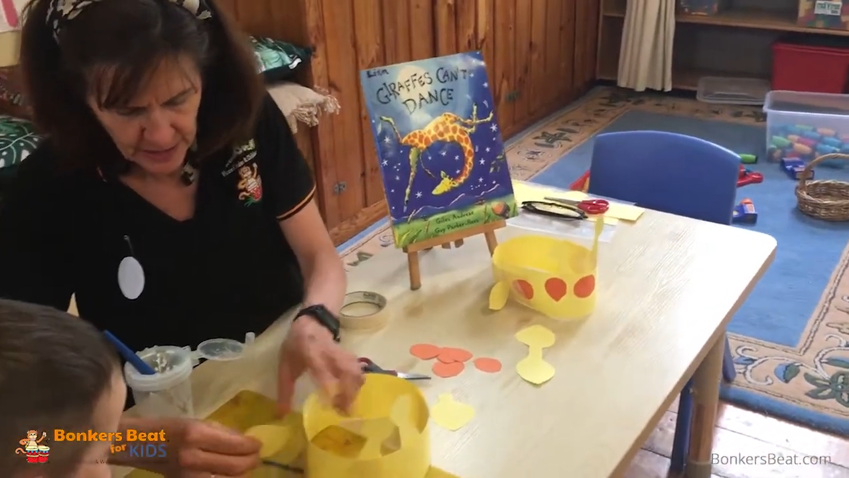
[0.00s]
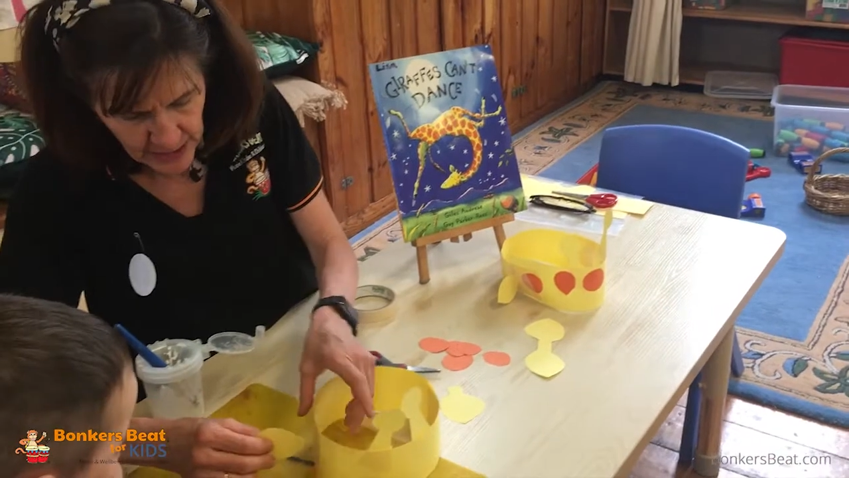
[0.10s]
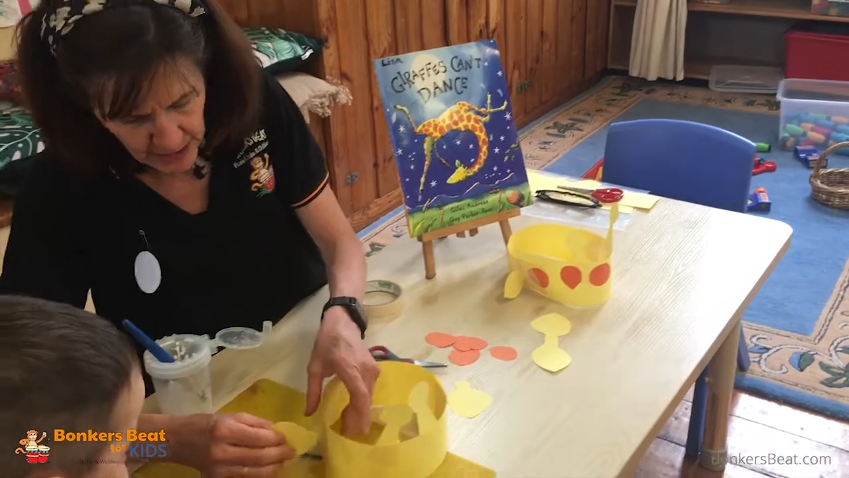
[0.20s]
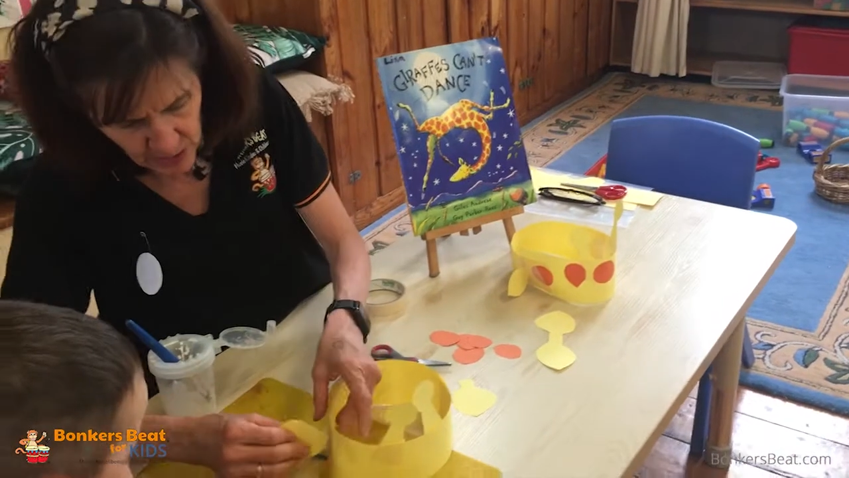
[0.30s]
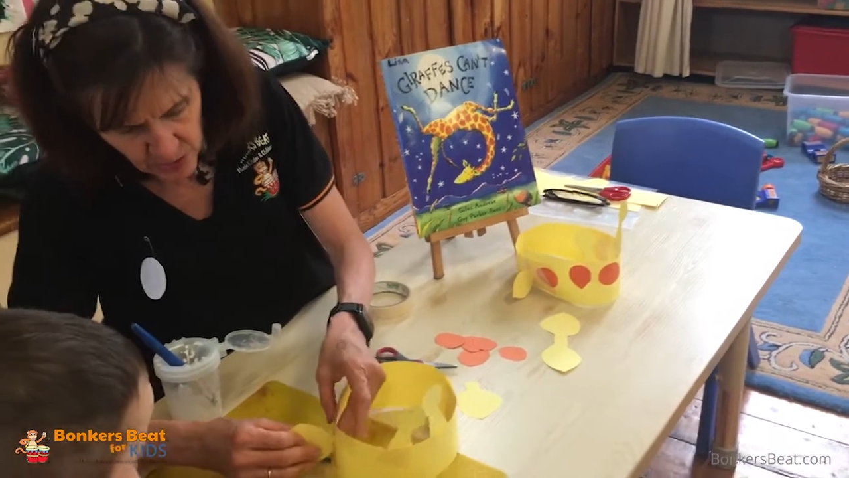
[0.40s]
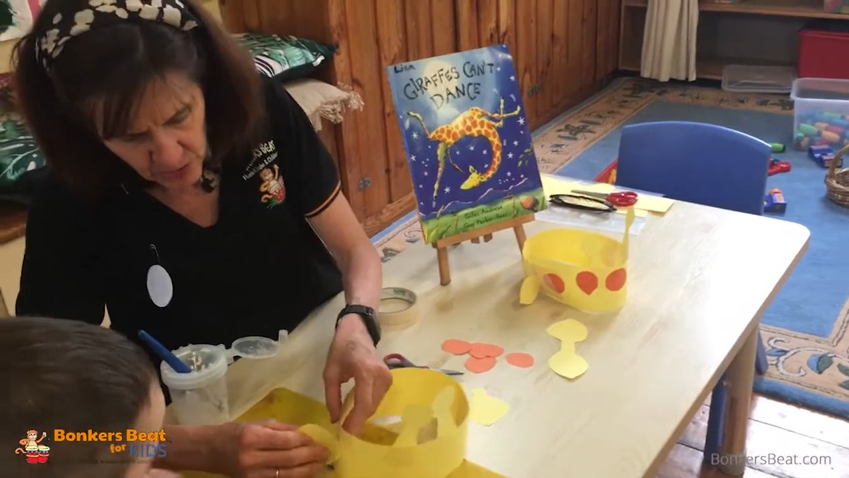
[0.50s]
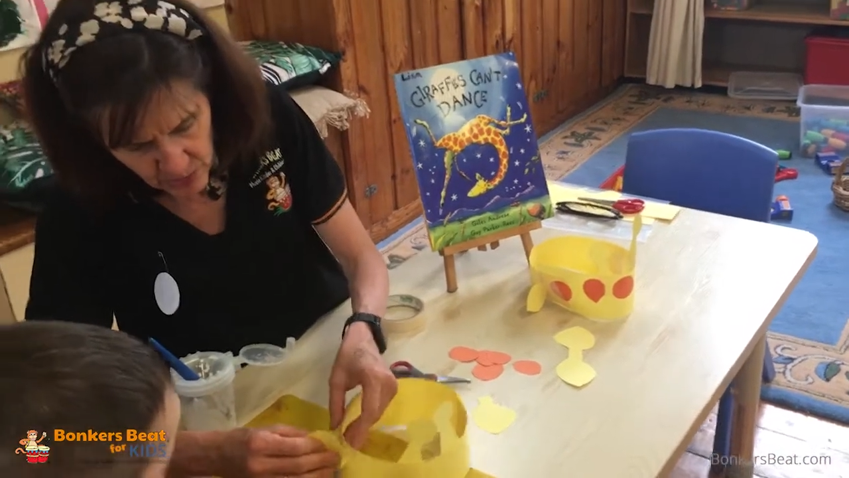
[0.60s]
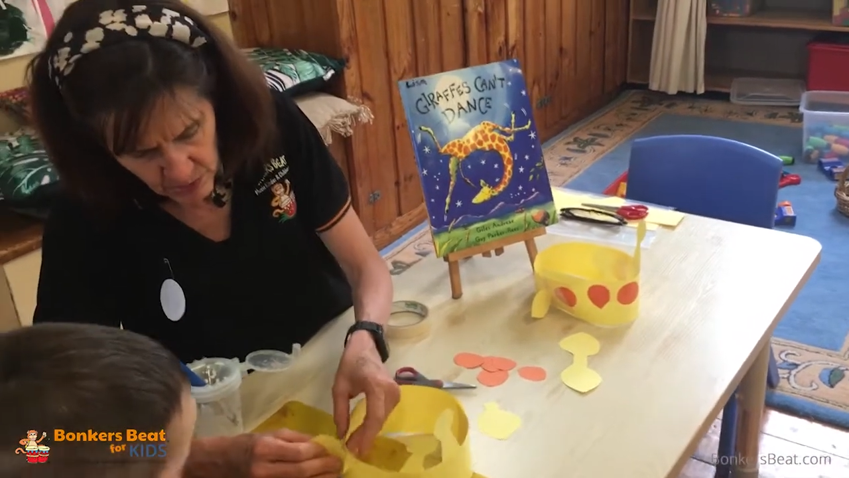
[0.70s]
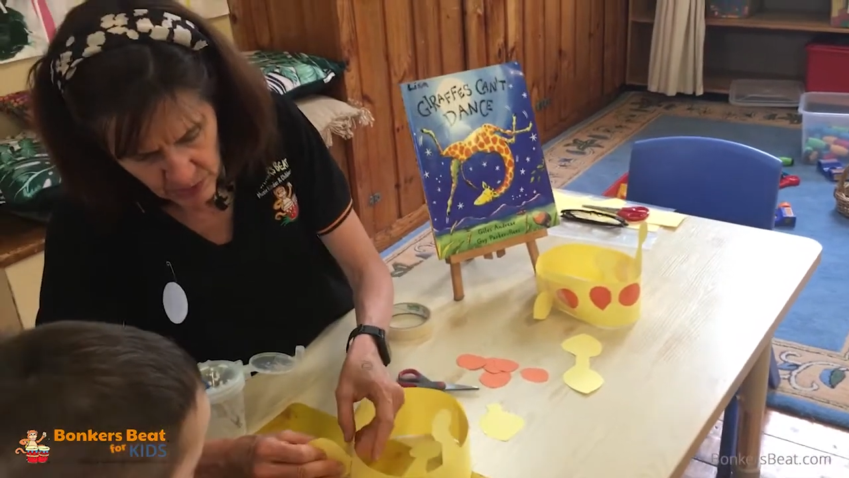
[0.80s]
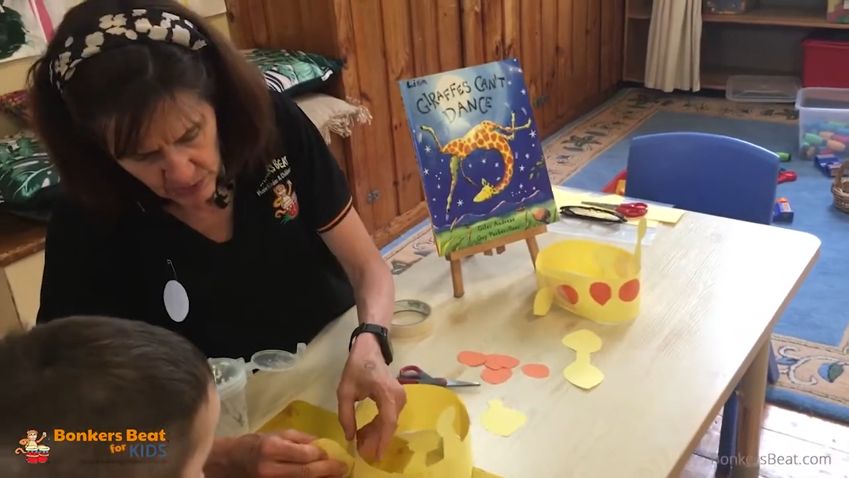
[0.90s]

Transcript: Thank you.